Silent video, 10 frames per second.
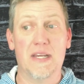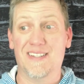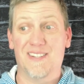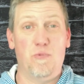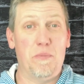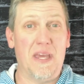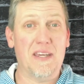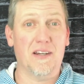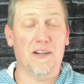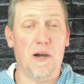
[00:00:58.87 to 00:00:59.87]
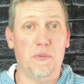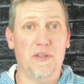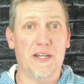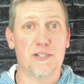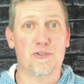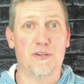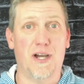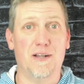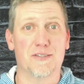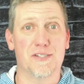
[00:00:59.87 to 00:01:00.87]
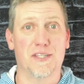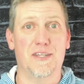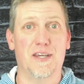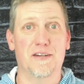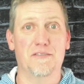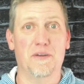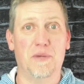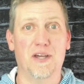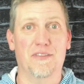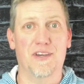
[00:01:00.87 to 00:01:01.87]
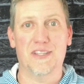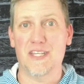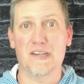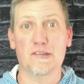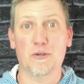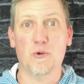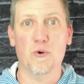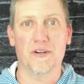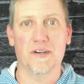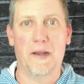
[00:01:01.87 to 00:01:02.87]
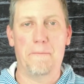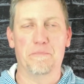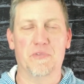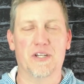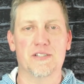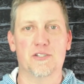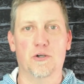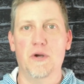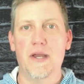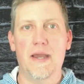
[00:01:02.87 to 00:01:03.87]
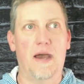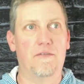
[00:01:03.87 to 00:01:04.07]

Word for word: we make a couple extra dollars at the end of the month at the end of the quarter right so having